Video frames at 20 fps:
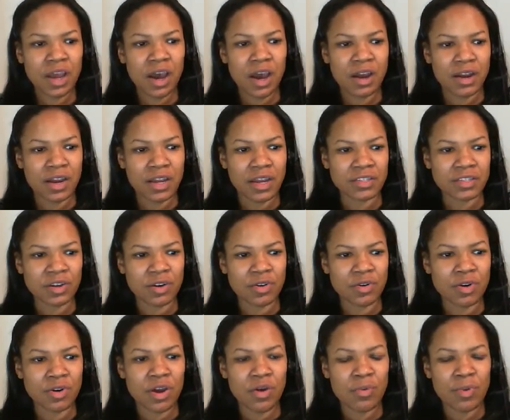All right,
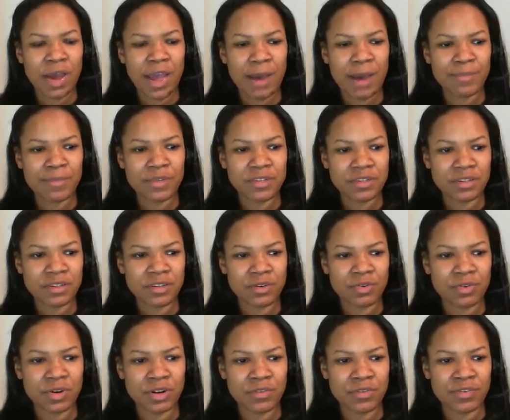so what happened to the
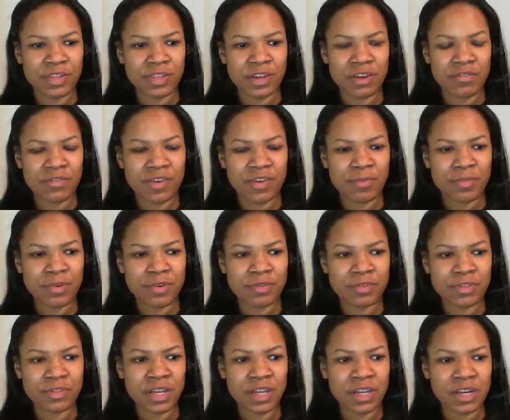order for the environmental
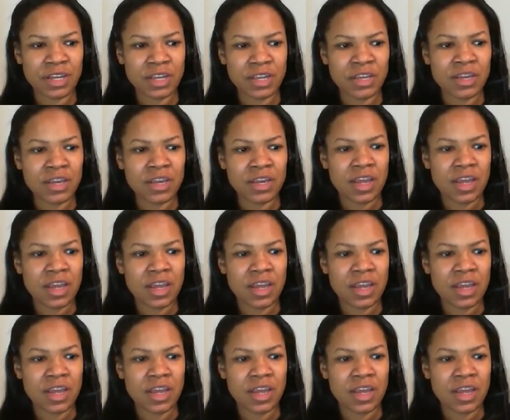study?